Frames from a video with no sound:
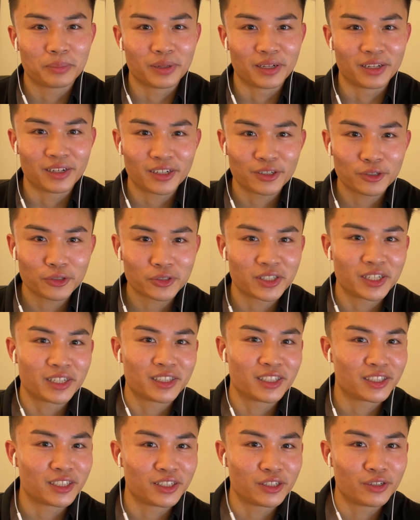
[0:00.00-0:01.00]
but understand
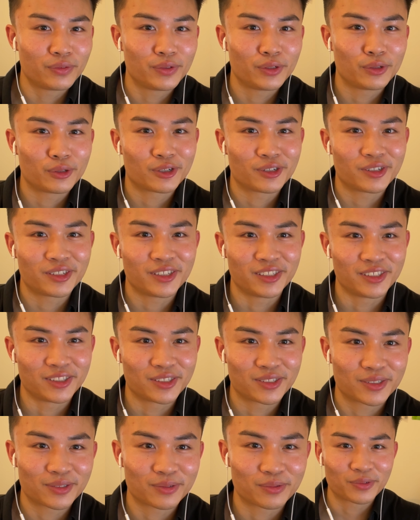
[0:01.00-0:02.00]
that the interviewer
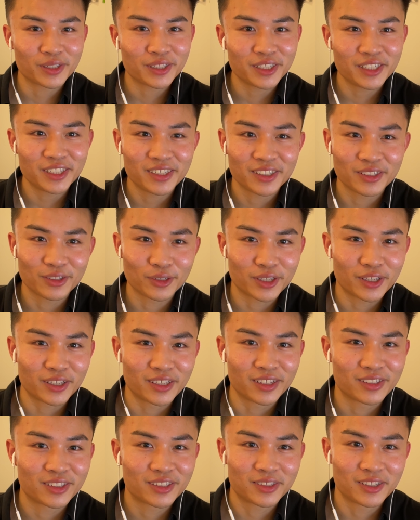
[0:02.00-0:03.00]
is really
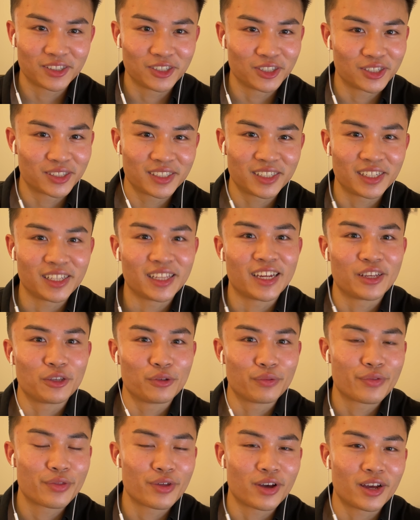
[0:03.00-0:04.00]
looking to just see that
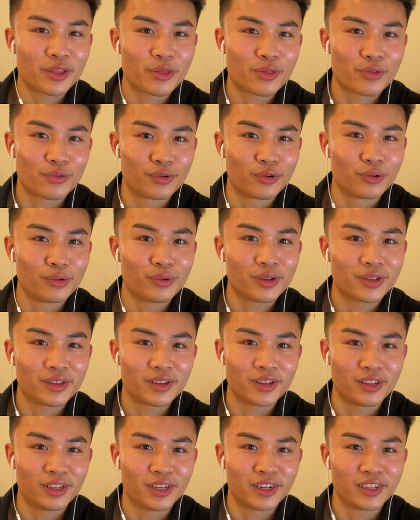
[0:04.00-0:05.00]
you've thought through
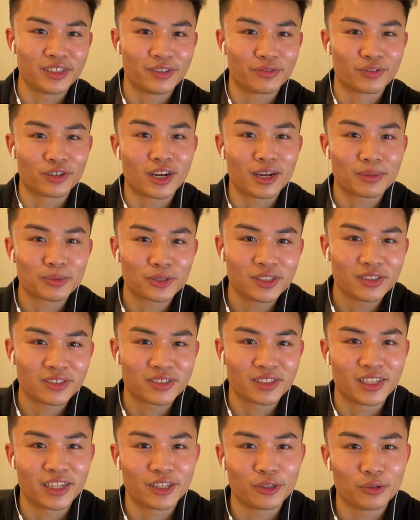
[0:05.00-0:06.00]
a lot of different options
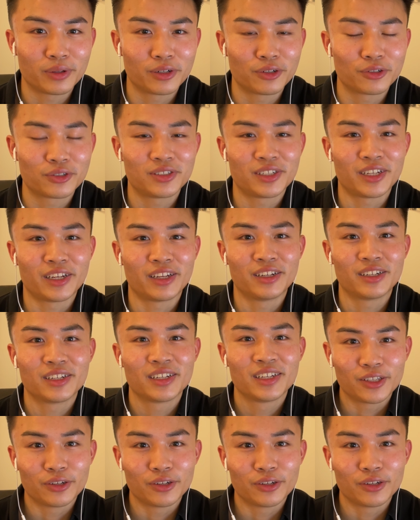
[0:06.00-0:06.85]
and that you understand,